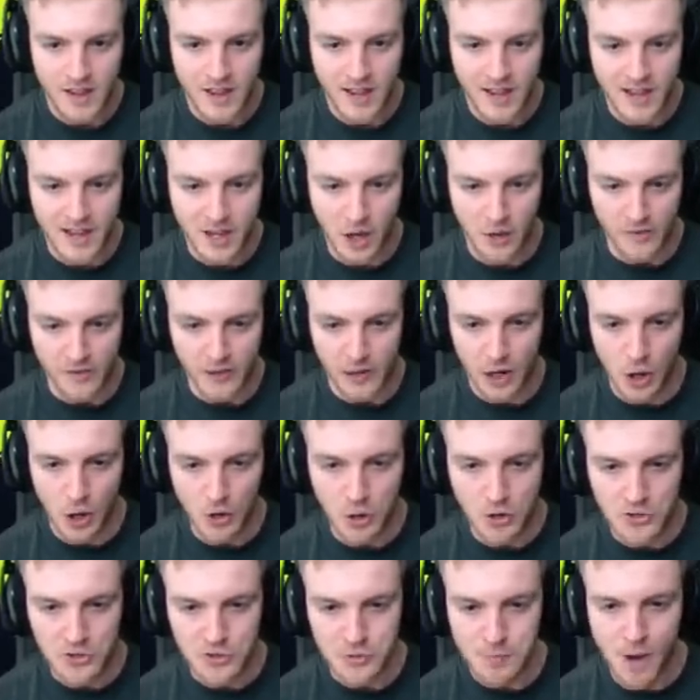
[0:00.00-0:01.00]
Hey, yo, the
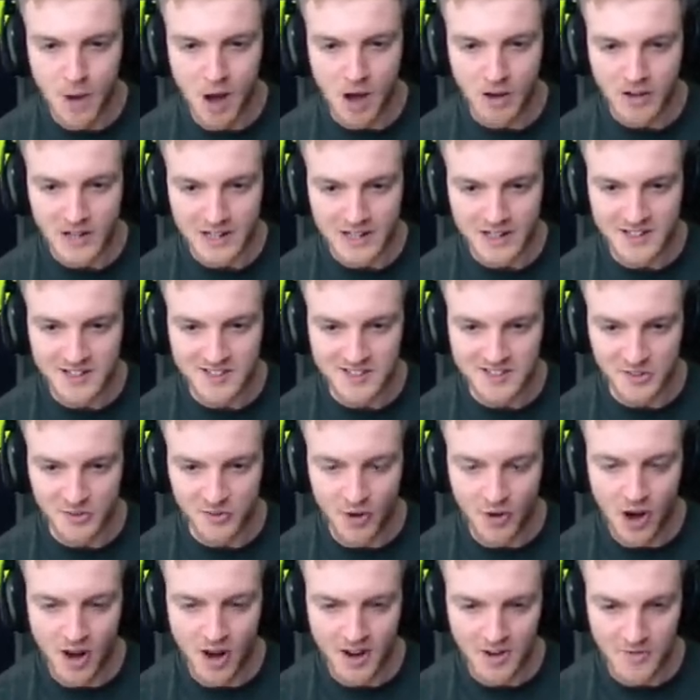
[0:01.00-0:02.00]
Locust Monk is
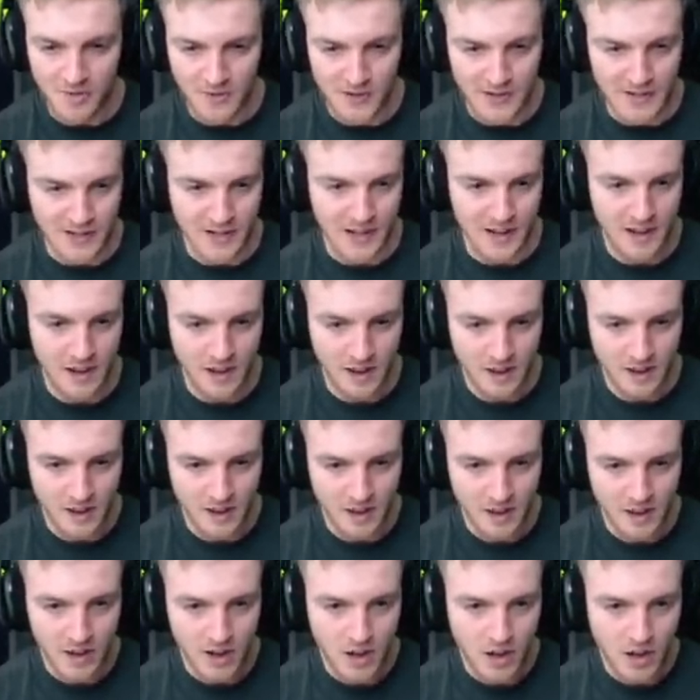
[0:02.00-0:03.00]
arriving
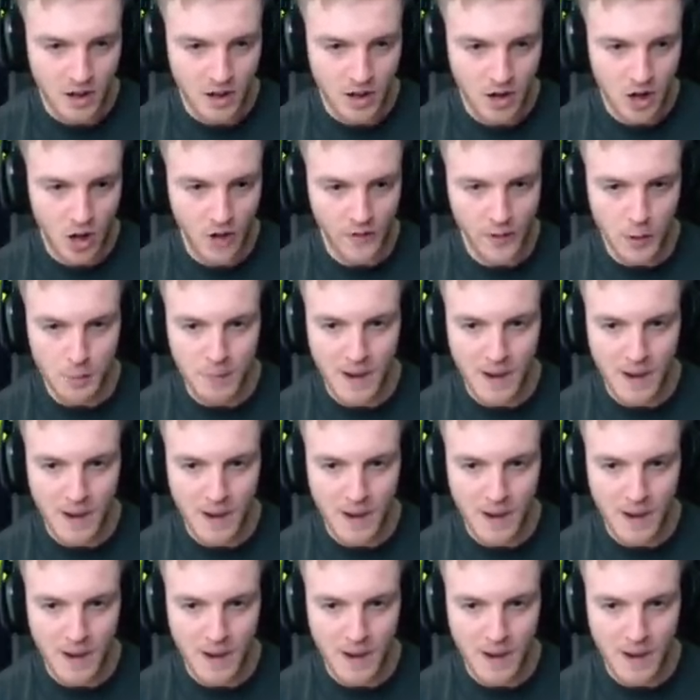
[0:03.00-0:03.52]
on the